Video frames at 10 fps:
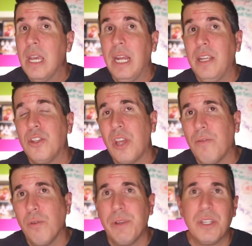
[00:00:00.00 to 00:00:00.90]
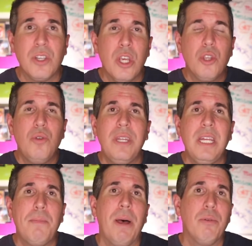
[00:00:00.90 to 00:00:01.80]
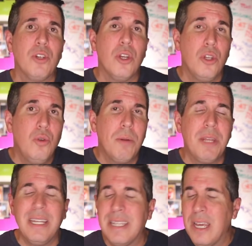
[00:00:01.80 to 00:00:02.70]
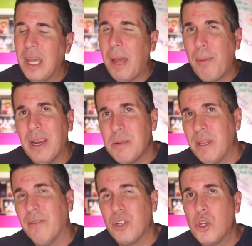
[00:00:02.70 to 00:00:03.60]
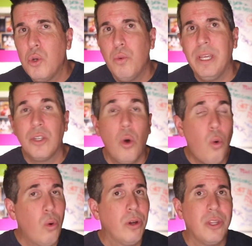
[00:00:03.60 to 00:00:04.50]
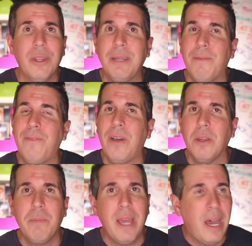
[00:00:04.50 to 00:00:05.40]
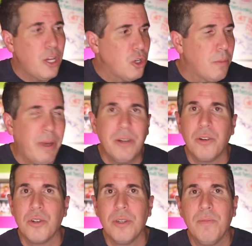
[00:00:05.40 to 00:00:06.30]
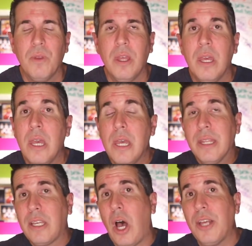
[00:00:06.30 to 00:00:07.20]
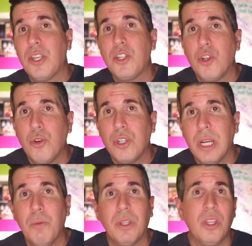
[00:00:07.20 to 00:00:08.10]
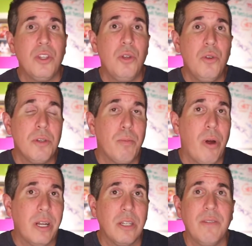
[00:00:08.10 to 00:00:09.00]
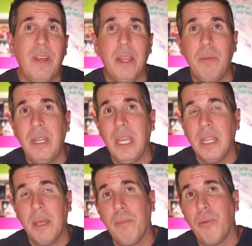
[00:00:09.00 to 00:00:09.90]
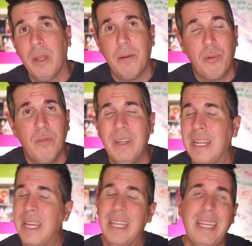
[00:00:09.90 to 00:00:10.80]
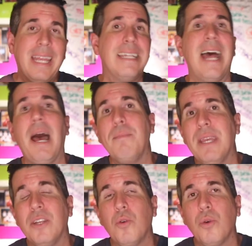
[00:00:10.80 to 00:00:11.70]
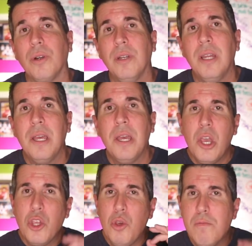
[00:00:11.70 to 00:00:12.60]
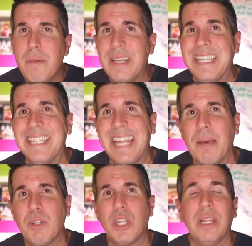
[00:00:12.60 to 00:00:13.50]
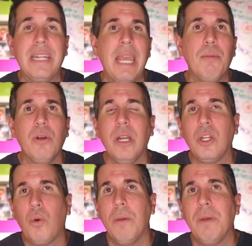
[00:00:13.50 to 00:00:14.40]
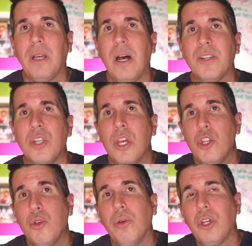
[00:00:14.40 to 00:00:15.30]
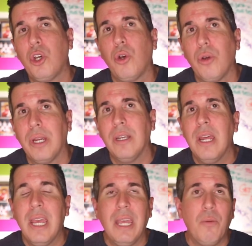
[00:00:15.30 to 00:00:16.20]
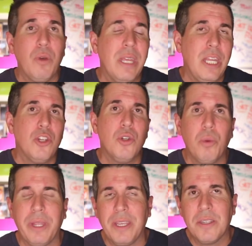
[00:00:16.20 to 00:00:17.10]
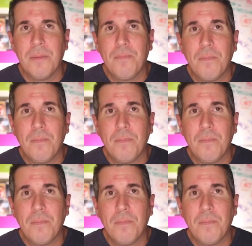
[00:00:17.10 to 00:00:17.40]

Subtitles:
And in the software business, you need to publish new updates approximately every 2 weeks, or you'll end up falling behind your competitors. The costs associated with continuous product development and improvement cannot be ignored. You must establish the labor and equipment costs you're incurring with each new release.